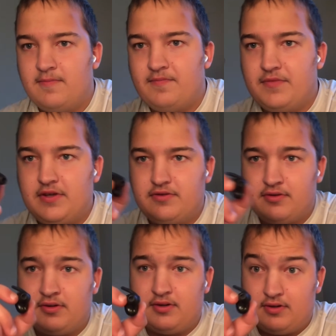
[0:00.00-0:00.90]
these look
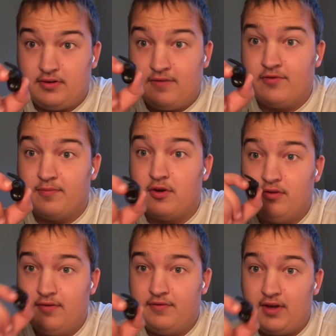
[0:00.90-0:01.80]
comfortable
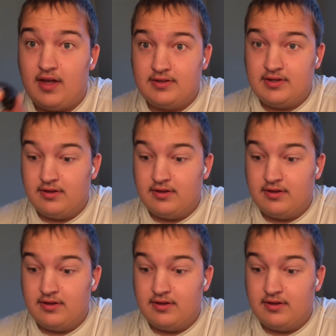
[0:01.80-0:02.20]
if you guys seen the